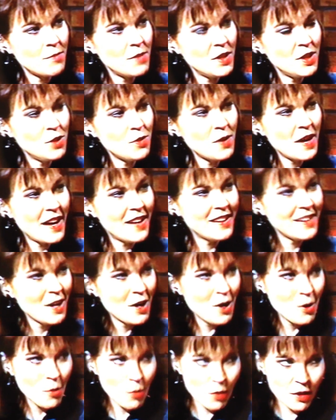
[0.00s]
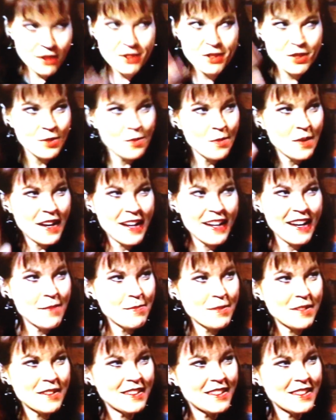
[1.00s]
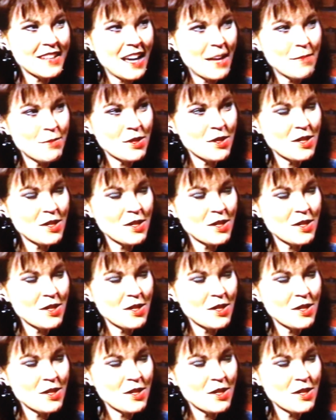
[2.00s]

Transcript: I mean, you had worked your way up to the top,